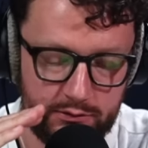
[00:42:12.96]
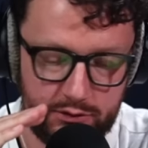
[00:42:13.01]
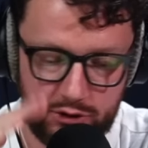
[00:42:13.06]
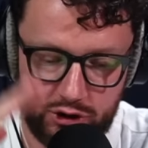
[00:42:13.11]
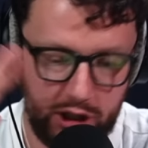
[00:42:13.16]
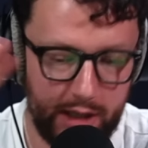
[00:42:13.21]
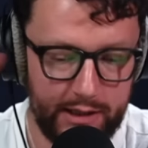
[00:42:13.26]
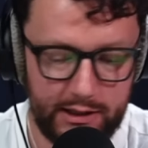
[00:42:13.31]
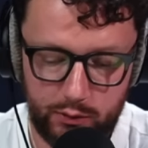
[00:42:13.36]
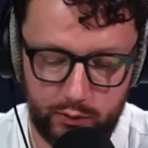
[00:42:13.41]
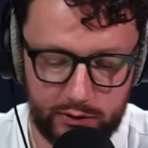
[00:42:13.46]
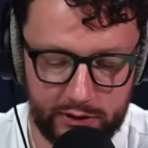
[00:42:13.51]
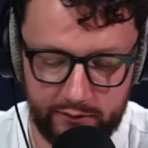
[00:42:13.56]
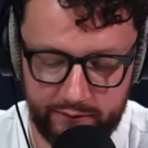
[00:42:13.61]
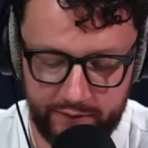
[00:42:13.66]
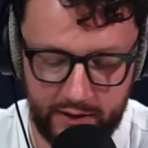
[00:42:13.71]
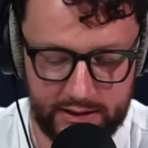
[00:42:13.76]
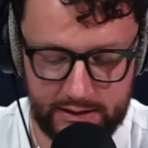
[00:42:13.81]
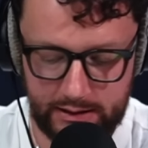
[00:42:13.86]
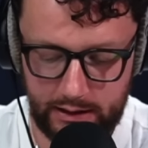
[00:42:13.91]
genuinely
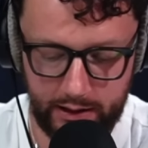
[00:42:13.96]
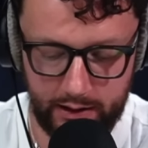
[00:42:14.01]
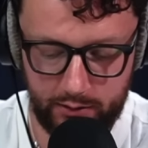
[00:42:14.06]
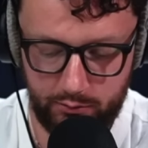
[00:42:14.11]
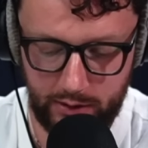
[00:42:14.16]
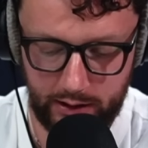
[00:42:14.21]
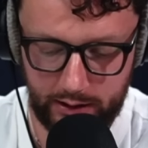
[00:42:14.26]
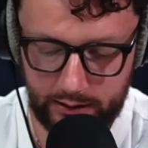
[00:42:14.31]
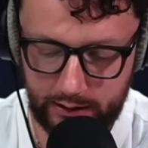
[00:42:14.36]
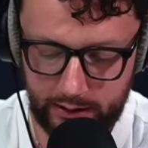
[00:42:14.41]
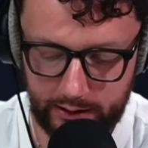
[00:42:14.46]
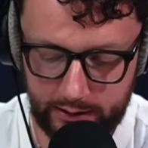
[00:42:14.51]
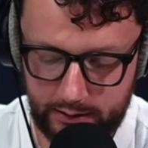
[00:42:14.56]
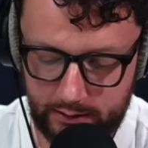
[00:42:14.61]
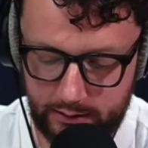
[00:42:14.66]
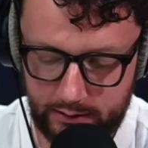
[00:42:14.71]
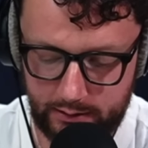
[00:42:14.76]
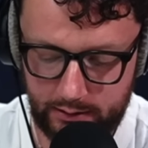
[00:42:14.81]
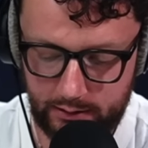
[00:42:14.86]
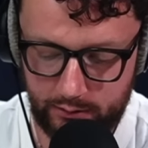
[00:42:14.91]
fascinating, mate.
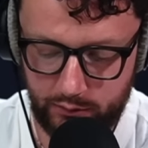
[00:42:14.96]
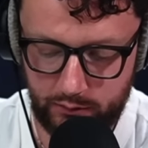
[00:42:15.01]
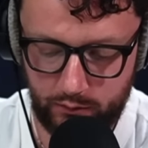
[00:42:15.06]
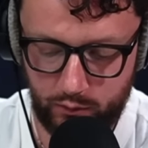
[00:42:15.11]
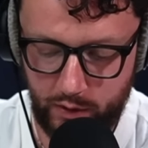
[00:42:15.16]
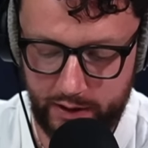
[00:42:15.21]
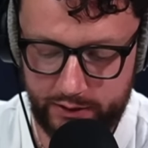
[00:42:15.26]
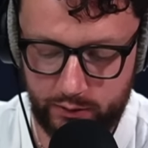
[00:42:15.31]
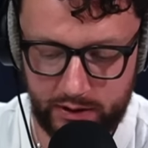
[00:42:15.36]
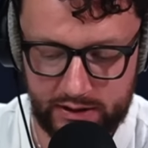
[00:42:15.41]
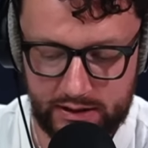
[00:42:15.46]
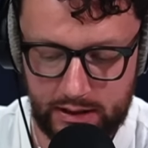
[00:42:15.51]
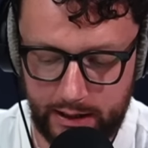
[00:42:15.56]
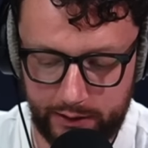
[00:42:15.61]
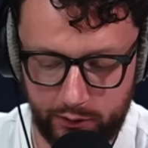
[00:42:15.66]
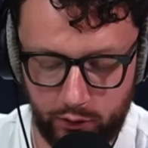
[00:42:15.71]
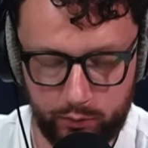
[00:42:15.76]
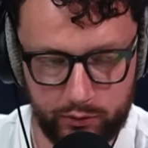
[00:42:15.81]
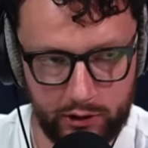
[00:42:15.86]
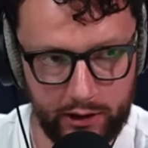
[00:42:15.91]
Like, where do I
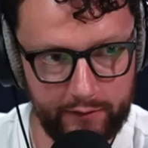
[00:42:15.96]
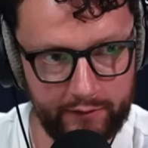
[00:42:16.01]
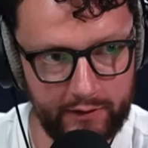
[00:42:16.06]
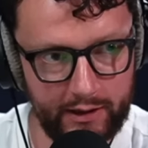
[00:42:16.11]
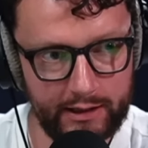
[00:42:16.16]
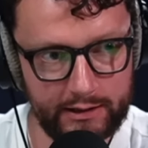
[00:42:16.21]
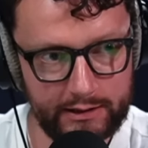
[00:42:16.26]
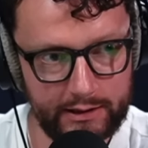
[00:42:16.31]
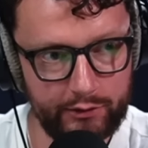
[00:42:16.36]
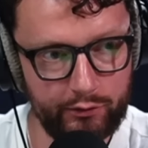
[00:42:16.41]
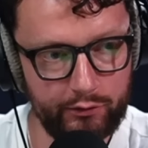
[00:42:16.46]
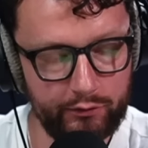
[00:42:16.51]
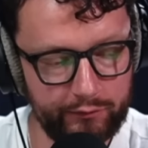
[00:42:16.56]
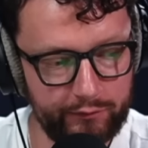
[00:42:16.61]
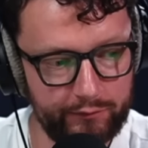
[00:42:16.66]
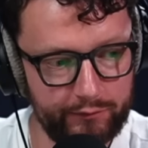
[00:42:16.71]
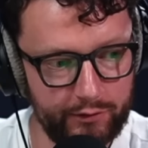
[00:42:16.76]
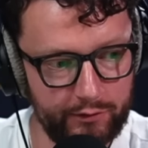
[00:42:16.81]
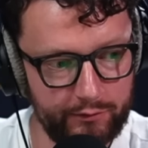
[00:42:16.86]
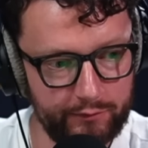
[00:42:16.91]
sign up? Like the idea
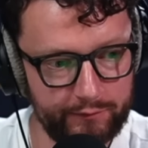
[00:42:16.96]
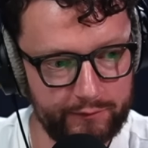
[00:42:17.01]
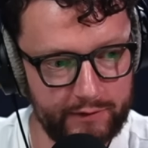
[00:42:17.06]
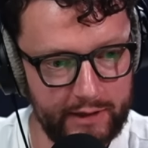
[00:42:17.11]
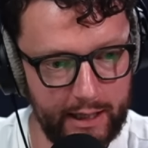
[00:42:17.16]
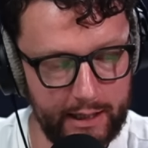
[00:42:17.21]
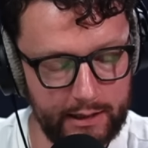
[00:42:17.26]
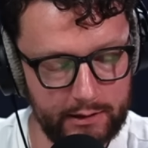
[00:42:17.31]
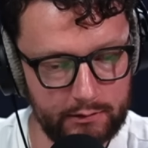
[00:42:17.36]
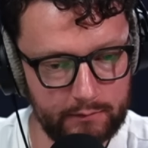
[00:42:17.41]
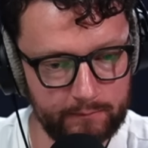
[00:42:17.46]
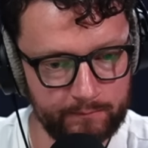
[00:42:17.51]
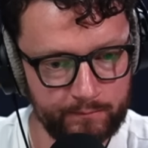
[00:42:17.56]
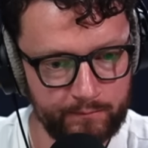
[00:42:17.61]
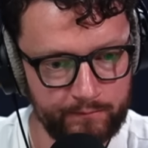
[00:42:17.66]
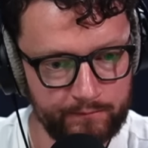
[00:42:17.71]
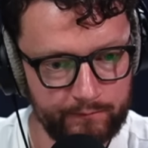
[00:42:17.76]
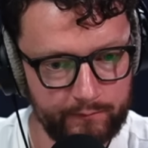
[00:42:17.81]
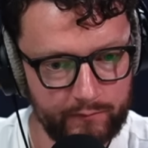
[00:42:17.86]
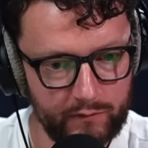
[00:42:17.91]
of of getting
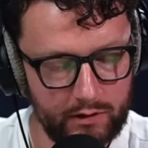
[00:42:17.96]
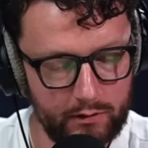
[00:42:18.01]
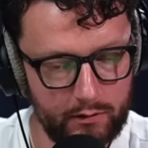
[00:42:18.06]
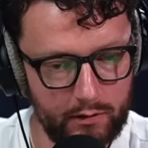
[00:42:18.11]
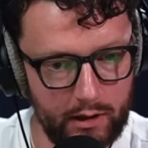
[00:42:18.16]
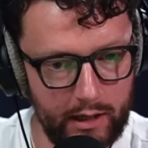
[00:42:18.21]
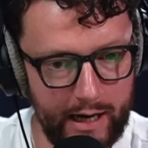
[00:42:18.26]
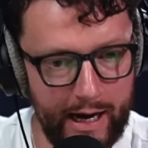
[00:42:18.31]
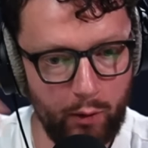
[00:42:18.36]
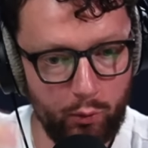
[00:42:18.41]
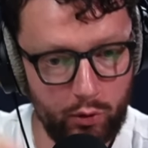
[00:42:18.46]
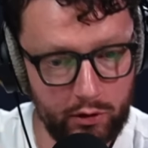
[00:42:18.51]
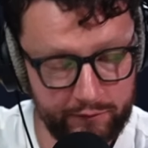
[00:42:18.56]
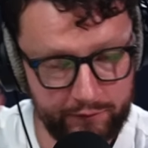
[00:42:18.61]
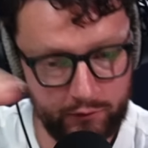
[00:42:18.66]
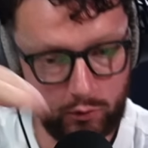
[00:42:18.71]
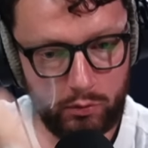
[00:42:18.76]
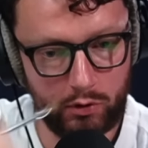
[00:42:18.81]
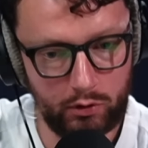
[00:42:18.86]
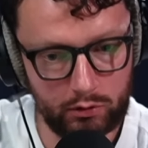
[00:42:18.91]
our
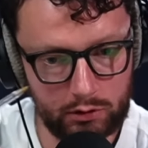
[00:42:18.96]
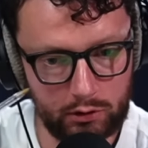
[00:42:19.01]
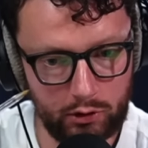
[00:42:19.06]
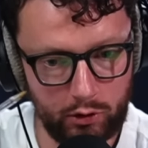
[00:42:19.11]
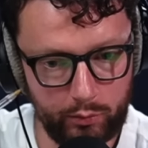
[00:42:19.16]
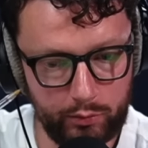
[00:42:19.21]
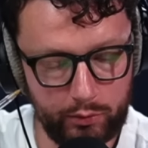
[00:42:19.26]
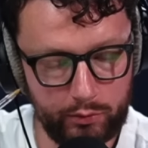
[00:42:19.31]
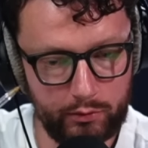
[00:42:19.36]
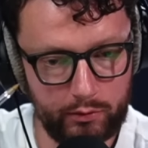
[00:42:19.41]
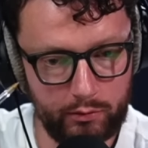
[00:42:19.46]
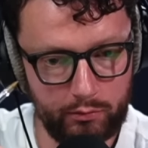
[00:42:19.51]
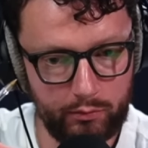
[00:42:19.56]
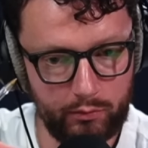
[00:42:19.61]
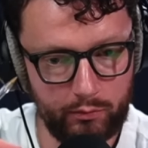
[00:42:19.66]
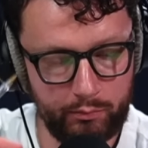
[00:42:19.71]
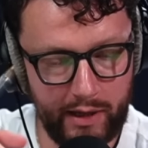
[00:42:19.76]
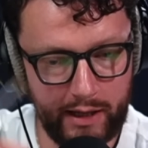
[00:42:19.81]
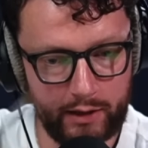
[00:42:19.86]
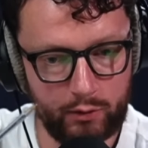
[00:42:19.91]
football club
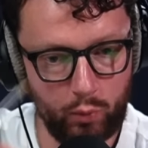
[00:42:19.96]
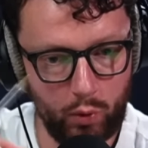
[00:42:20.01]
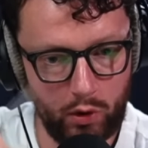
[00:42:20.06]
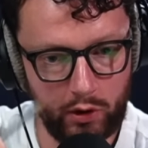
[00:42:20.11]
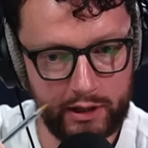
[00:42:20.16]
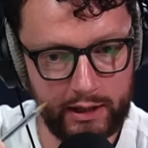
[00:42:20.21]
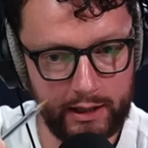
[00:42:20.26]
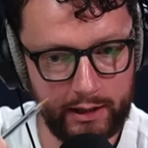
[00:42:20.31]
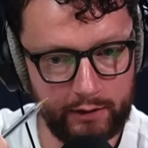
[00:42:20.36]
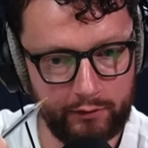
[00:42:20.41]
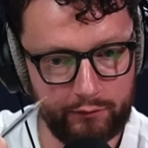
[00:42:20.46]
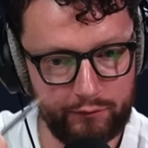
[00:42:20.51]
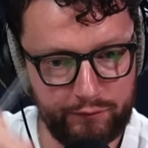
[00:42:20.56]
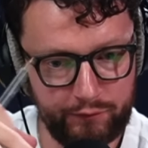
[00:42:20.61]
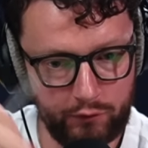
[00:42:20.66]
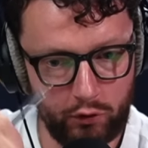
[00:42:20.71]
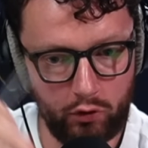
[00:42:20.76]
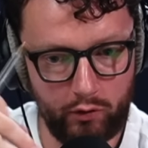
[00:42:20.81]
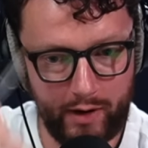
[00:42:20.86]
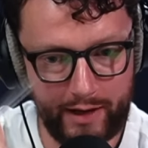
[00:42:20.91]
back working
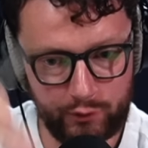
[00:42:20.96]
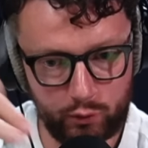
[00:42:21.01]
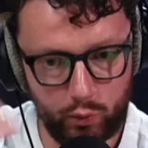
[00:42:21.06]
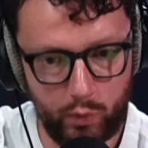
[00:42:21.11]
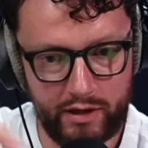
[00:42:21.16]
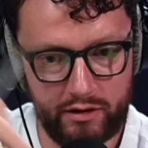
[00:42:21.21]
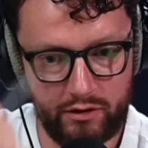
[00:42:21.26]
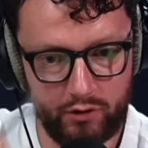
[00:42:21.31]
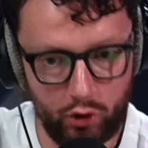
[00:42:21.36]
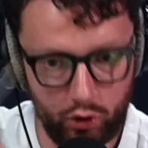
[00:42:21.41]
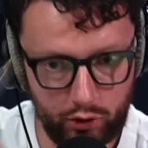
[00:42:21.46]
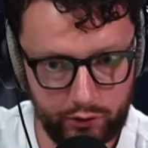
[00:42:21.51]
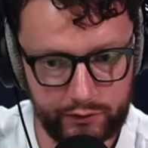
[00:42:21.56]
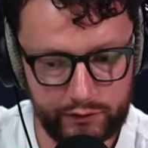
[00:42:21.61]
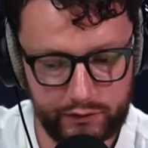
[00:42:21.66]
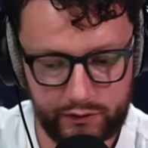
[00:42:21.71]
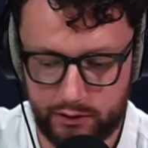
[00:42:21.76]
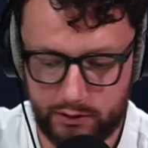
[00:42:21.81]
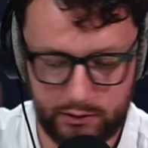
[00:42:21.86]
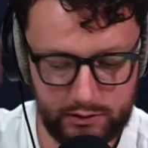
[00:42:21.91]
for and with
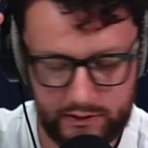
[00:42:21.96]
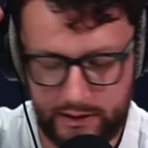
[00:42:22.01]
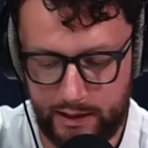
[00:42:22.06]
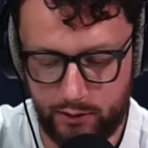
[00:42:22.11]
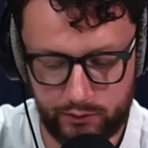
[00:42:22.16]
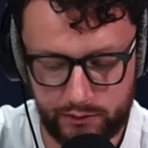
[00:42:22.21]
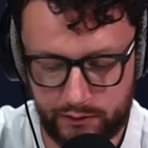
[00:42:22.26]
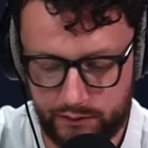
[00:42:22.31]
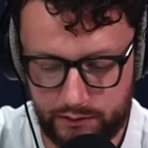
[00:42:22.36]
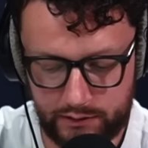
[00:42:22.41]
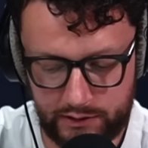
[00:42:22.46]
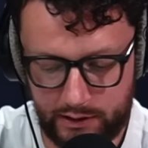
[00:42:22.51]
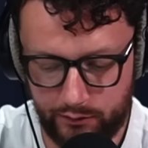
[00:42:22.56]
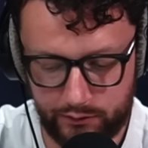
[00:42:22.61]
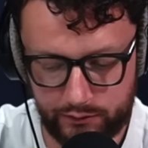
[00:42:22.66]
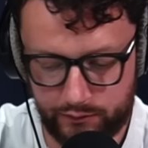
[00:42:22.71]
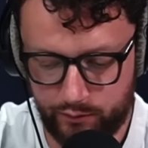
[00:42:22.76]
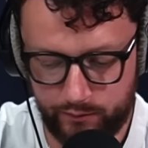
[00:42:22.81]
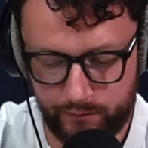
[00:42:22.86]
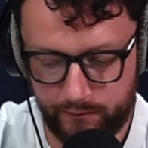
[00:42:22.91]
us sounds
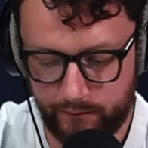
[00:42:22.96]
sounds.